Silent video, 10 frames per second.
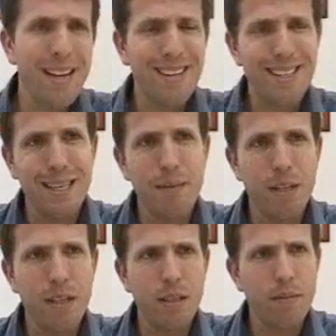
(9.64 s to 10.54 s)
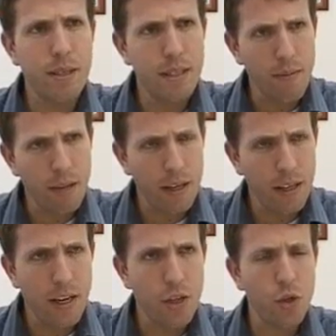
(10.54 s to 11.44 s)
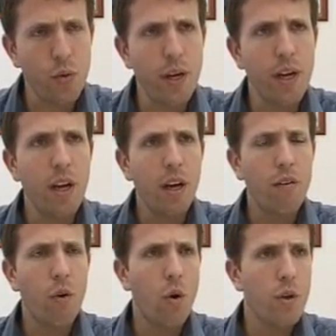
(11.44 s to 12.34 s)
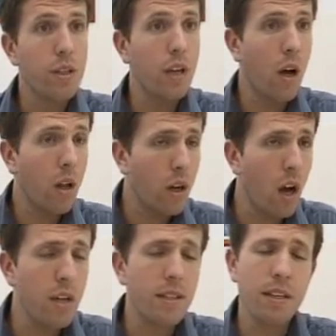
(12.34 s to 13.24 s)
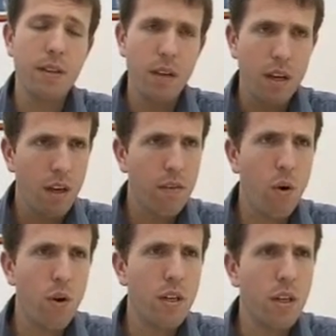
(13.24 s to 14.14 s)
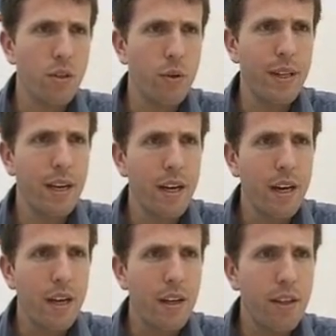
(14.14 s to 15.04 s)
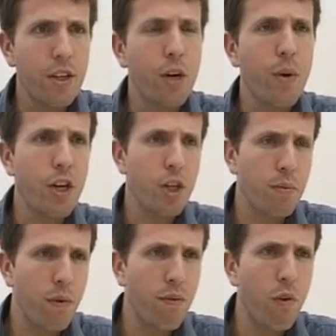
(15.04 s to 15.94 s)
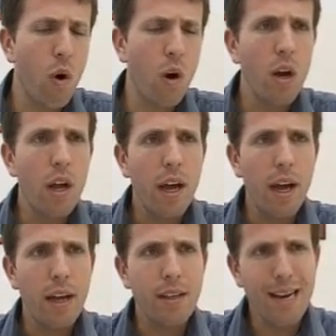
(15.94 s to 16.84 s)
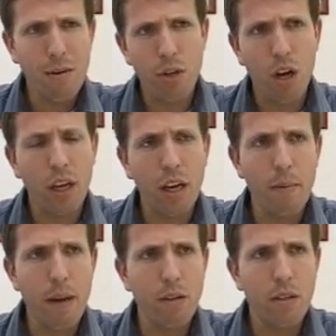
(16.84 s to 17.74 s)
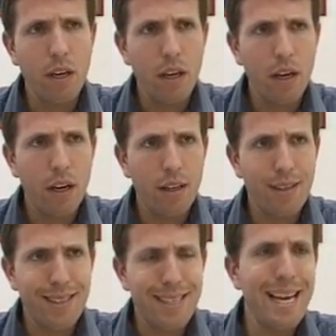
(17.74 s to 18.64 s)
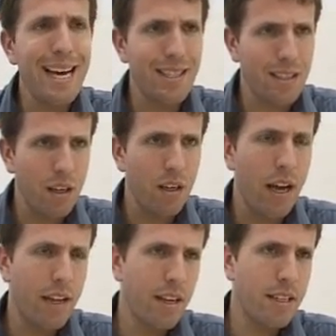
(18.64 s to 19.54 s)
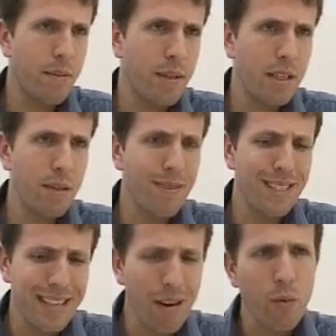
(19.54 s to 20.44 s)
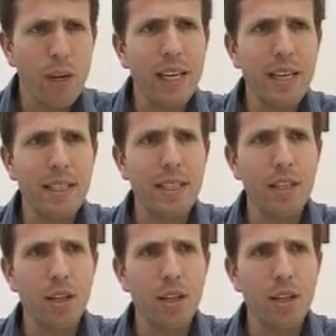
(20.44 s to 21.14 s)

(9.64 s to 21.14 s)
anti-Semitism as something in the history, of course, the Holocaust, and of course also in the generations before. And today we're talking about today's anti-Semitism. Does that really exist?